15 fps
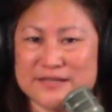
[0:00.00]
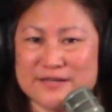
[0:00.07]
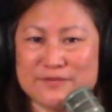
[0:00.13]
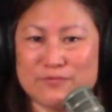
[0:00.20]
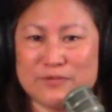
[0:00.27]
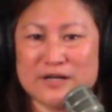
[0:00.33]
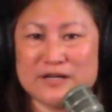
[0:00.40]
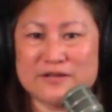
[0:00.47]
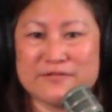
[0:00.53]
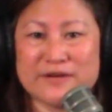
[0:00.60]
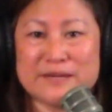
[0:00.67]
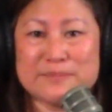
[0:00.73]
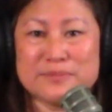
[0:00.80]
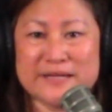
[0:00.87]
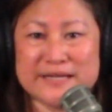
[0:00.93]
what a
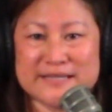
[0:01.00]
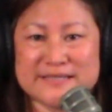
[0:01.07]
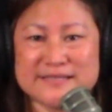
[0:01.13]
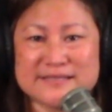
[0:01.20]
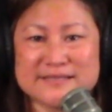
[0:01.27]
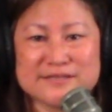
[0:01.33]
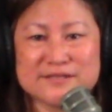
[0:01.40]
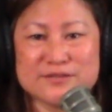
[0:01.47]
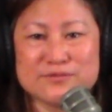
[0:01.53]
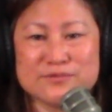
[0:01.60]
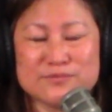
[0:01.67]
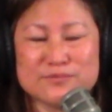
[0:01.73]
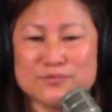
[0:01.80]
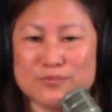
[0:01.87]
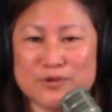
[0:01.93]
great place
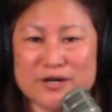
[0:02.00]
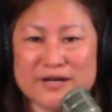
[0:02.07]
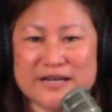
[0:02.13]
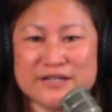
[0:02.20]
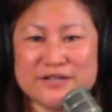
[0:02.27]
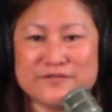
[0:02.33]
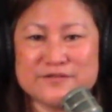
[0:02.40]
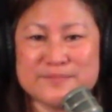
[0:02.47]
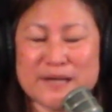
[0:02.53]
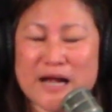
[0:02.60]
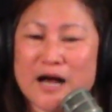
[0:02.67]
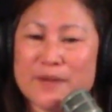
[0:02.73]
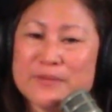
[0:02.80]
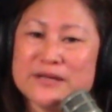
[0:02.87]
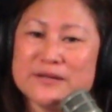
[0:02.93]
to work. And
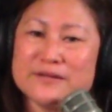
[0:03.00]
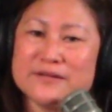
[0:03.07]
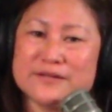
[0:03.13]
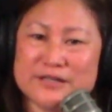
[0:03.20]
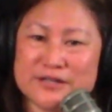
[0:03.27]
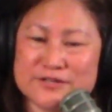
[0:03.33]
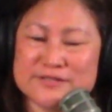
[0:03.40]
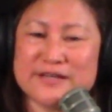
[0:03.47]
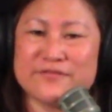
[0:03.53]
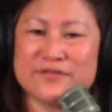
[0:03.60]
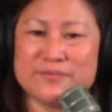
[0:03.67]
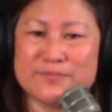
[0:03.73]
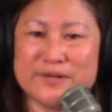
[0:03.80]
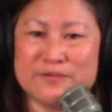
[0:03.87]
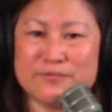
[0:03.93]
how many years have
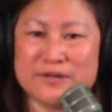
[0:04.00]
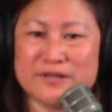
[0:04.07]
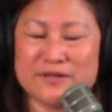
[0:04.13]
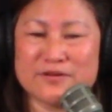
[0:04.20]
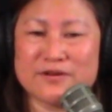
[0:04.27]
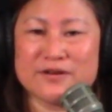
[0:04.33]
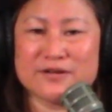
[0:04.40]
you been with the KIRC